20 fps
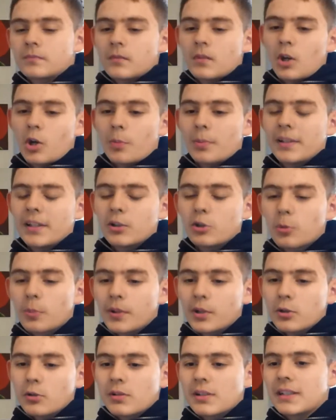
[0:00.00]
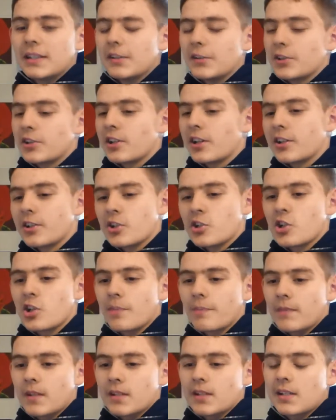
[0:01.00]
Our plan to produce cleaner energy
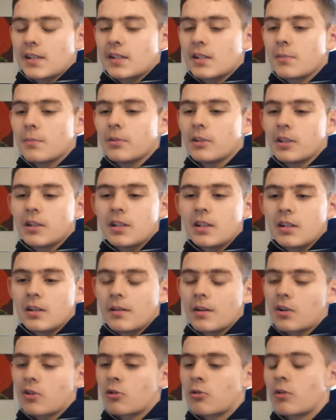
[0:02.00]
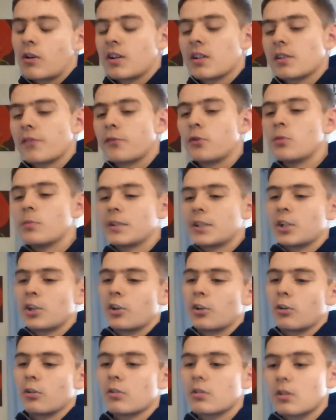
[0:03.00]
is a simple idea and requires a few
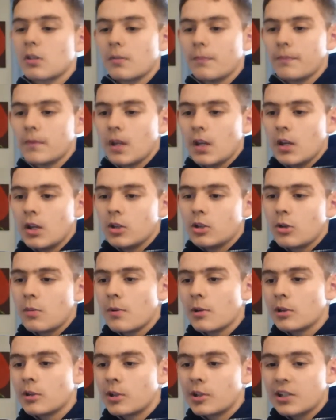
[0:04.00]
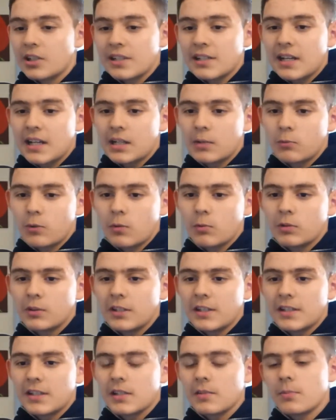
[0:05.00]
materials. To build our design, we will
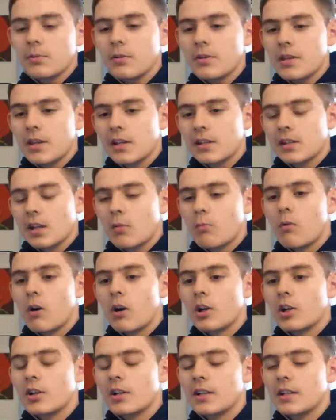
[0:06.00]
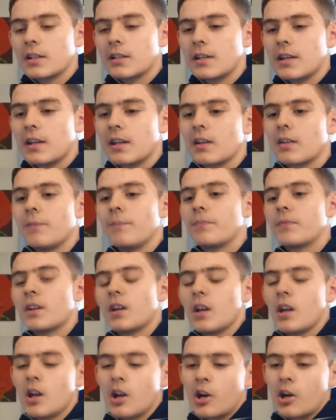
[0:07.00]
need simple things like water and a tank.
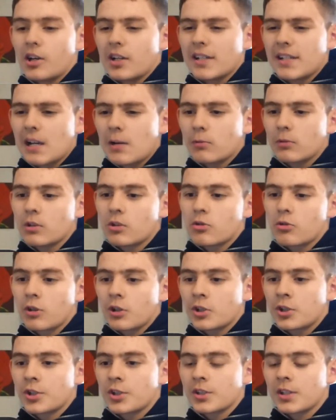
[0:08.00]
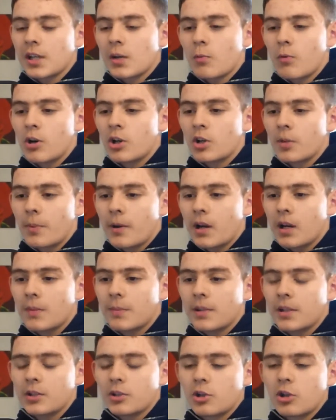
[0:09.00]
Our design will need thrusters, a water pipe,
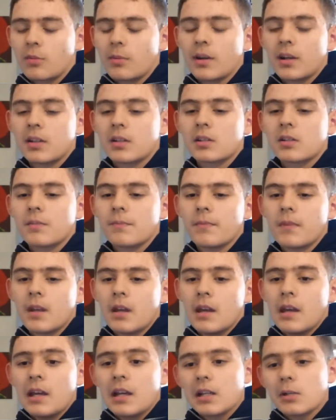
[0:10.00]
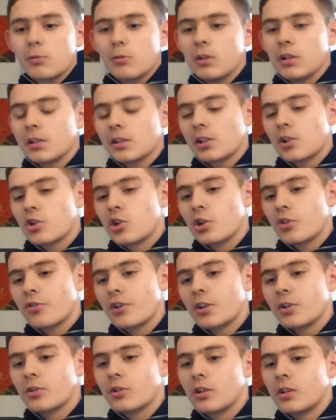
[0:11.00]
and turbines, as well as a
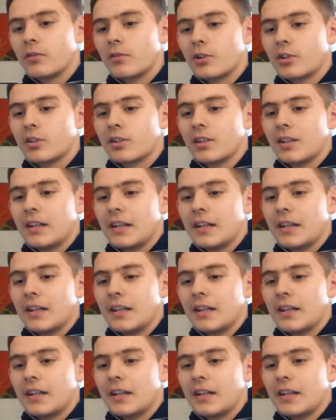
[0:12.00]
generator to convert